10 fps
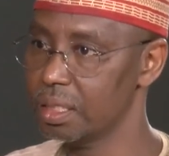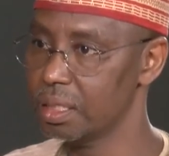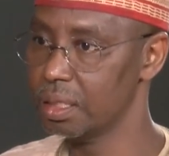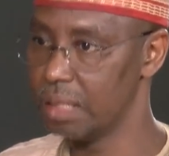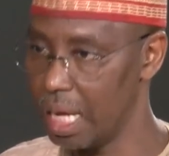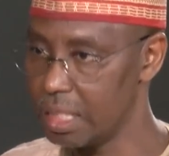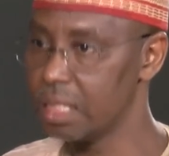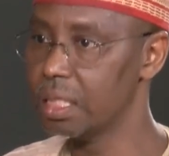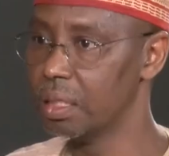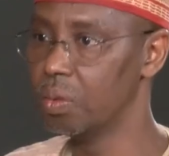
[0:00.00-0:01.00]

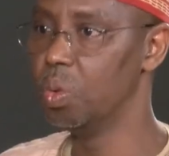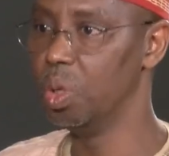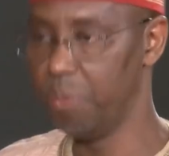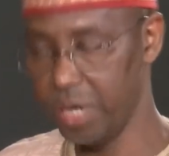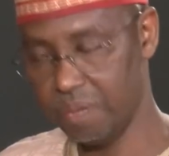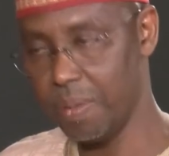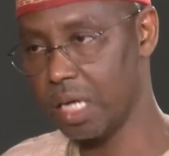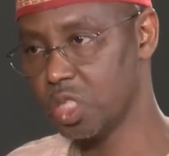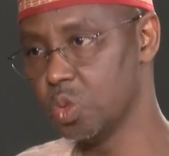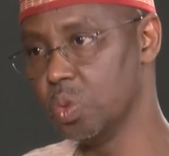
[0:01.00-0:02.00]
that will bring
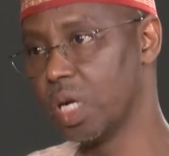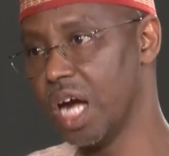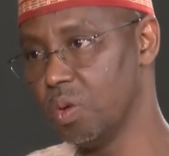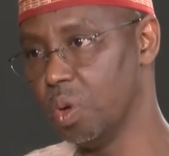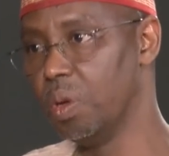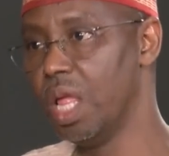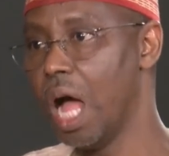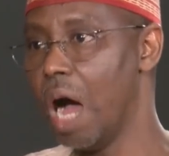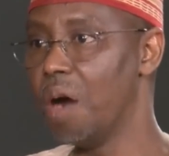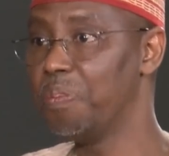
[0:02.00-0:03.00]
back to Kano.
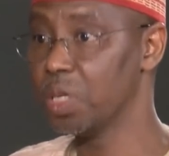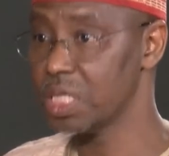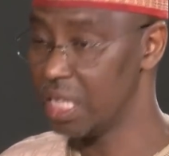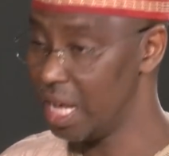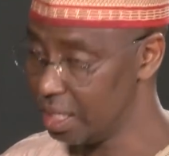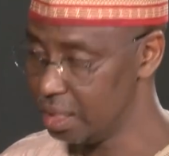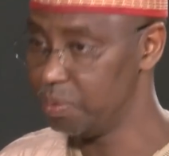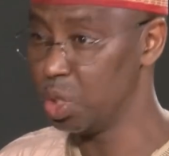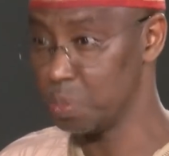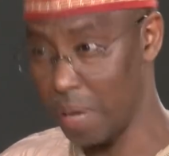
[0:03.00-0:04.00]
Our posterity,
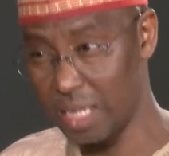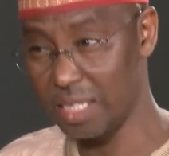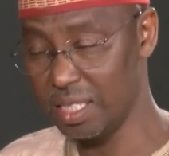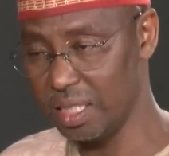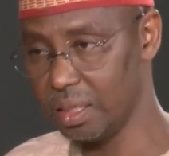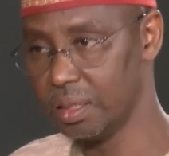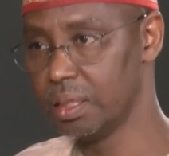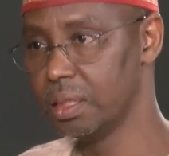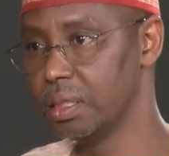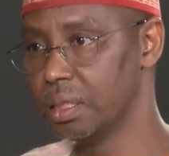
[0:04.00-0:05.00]
prosperity,
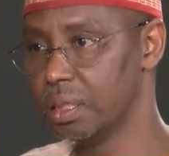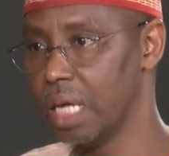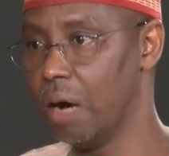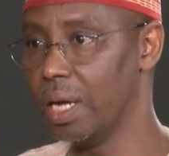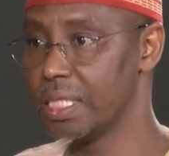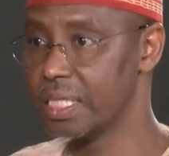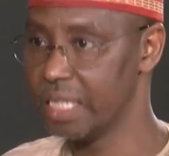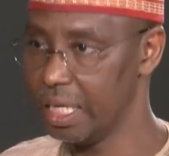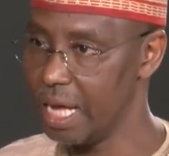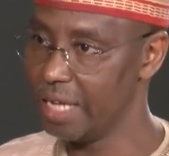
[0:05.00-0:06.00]
our
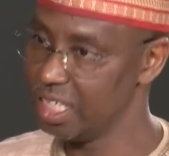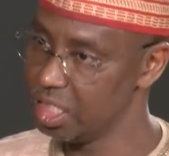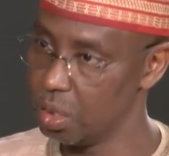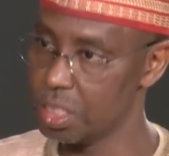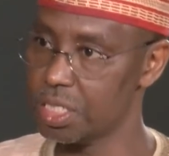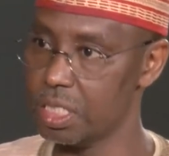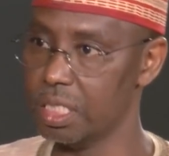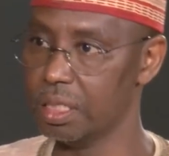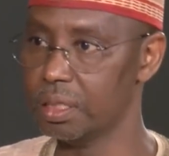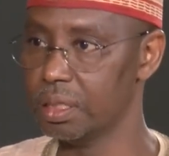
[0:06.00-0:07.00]
trade and industry,
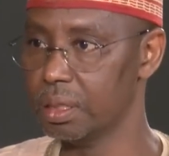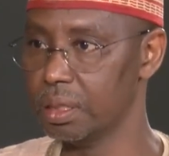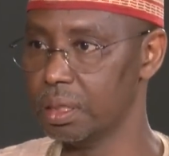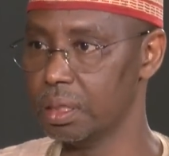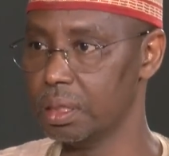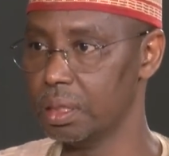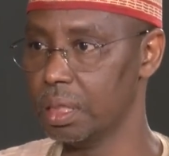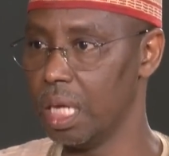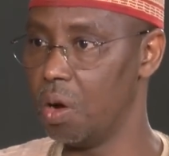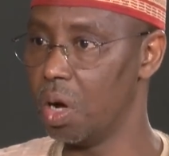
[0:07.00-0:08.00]

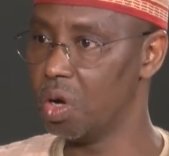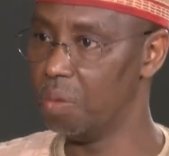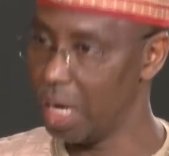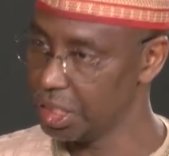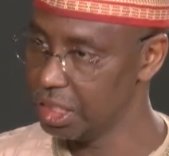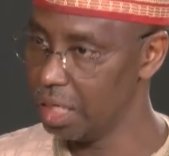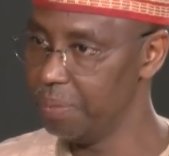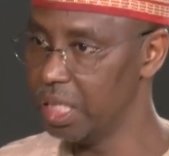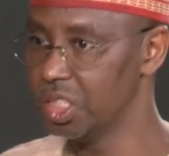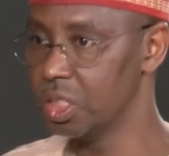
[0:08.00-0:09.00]
okay. our commercial
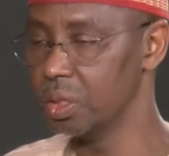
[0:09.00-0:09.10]
venture.